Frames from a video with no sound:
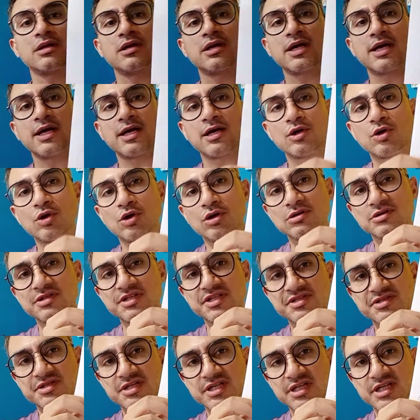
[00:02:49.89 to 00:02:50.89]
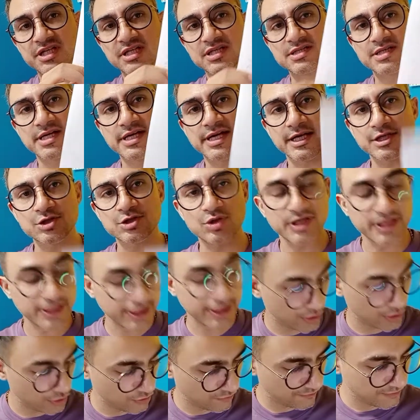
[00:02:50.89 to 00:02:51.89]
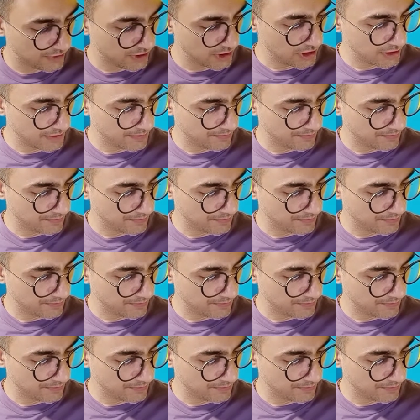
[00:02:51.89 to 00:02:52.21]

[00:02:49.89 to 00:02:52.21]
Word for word: and all these details I actually need to fill